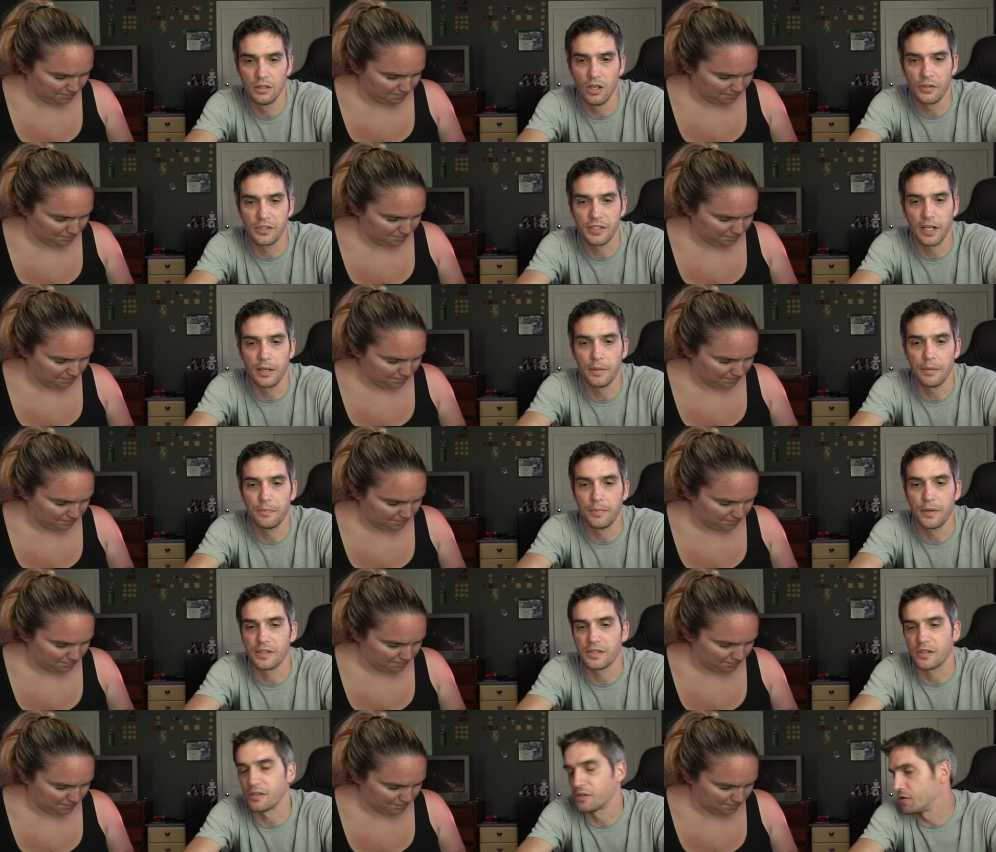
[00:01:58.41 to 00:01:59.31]
Speaker 1: No, it's got to be
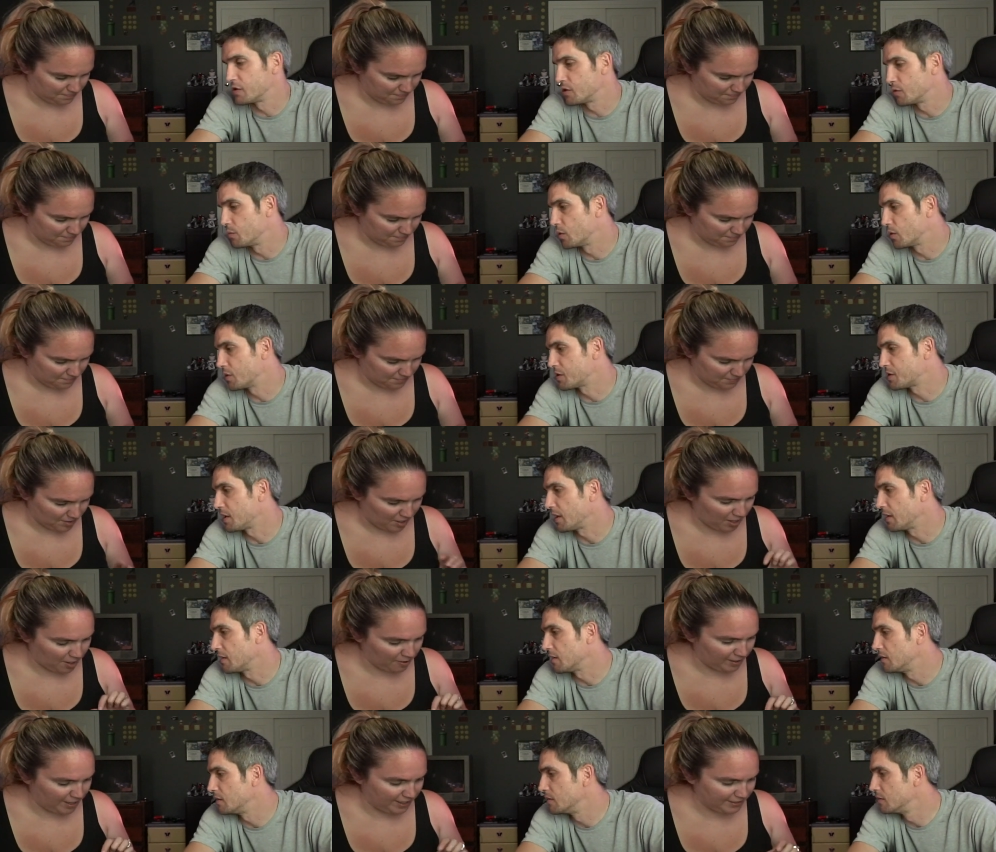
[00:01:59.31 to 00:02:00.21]
Buzz because there's no
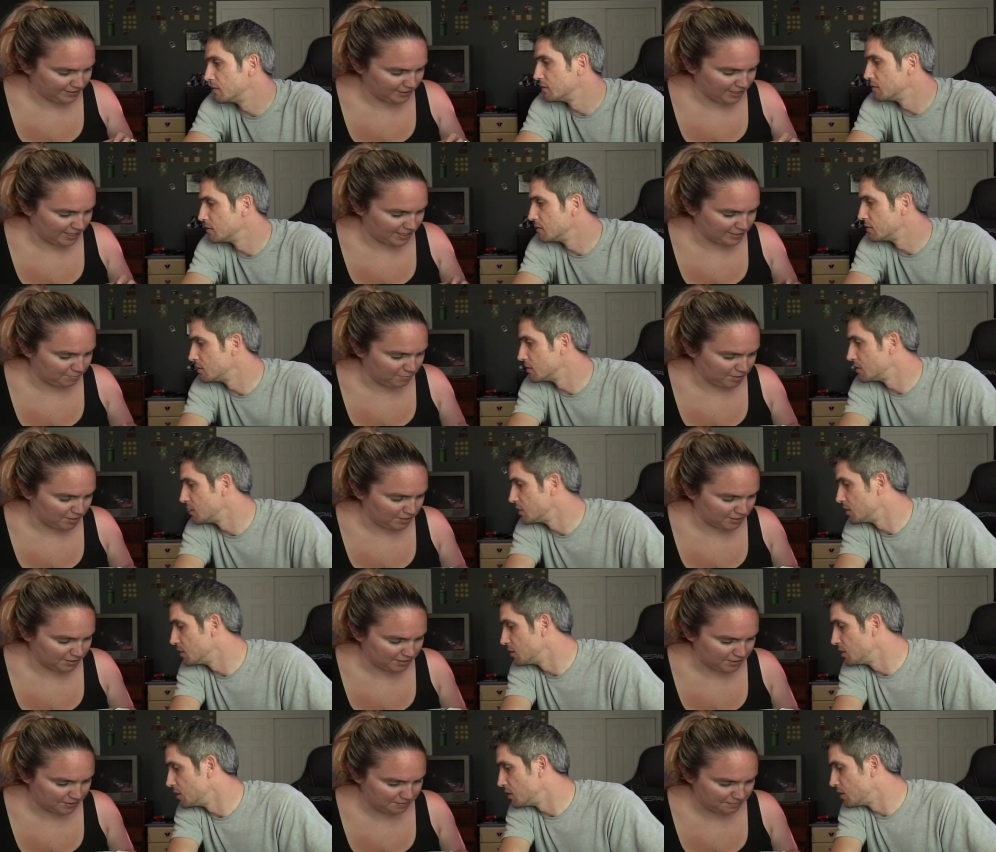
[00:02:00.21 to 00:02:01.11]
motorcycle.
Speaker 2: Okay, yeah, it's
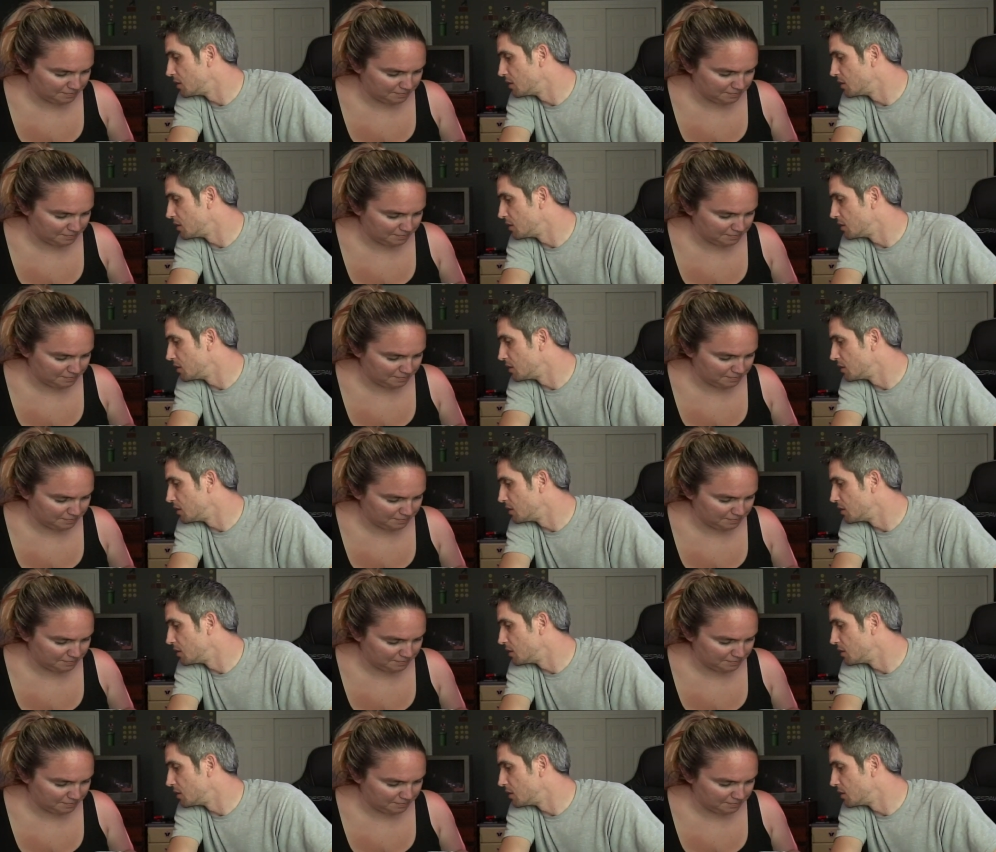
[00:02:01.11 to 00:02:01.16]
Buzz.